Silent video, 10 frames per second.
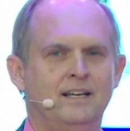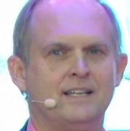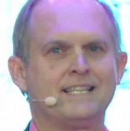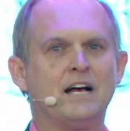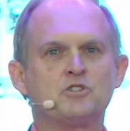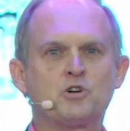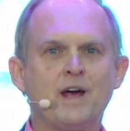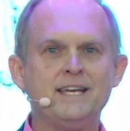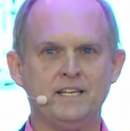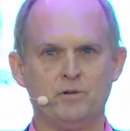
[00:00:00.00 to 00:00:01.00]
Sounds
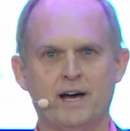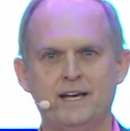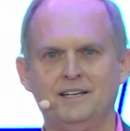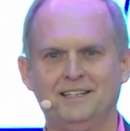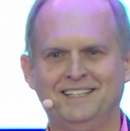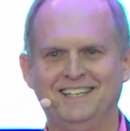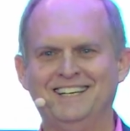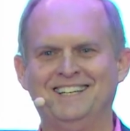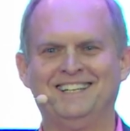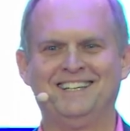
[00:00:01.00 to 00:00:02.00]
crazy, right?
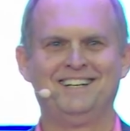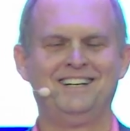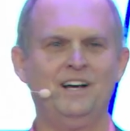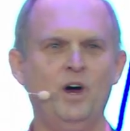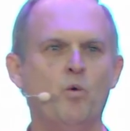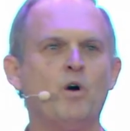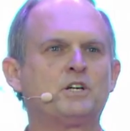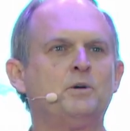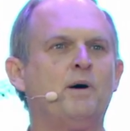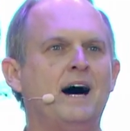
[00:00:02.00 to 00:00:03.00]
What
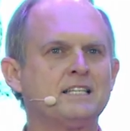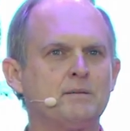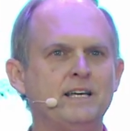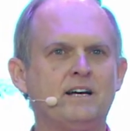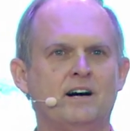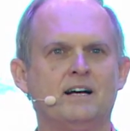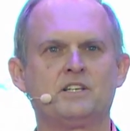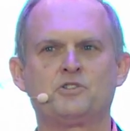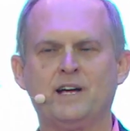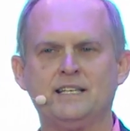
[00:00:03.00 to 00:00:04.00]
could possibly cause a
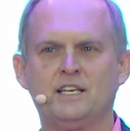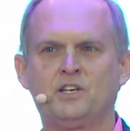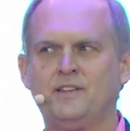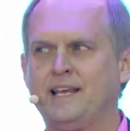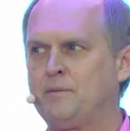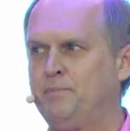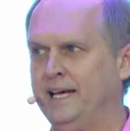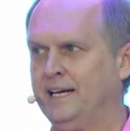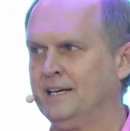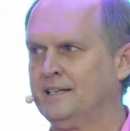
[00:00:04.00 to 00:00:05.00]
transition that
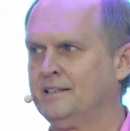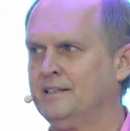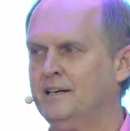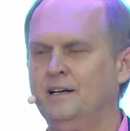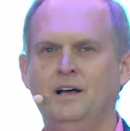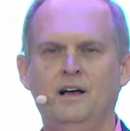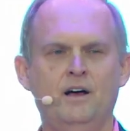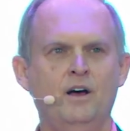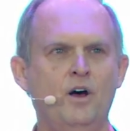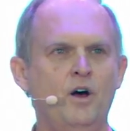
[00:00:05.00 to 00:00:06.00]
big?
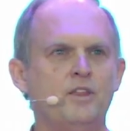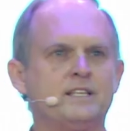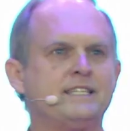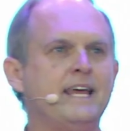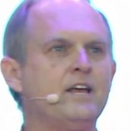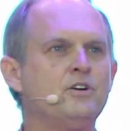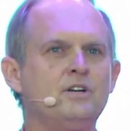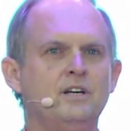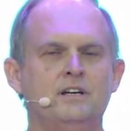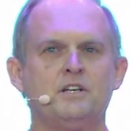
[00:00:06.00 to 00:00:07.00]
The
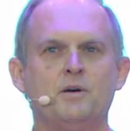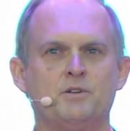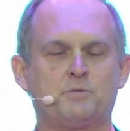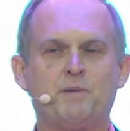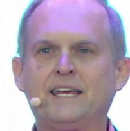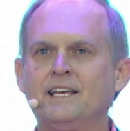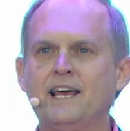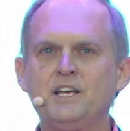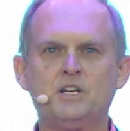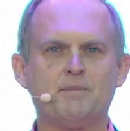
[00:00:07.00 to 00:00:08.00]
standard
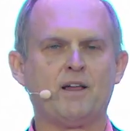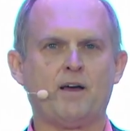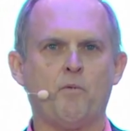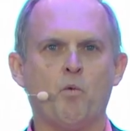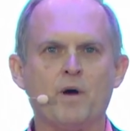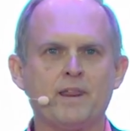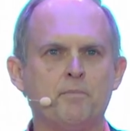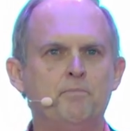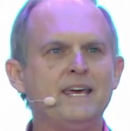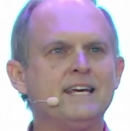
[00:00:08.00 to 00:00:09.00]
speculation about one of the
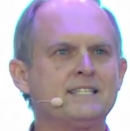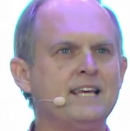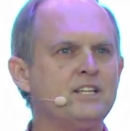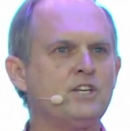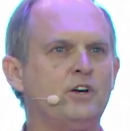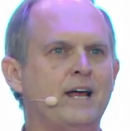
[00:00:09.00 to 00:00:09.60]
biggest things that could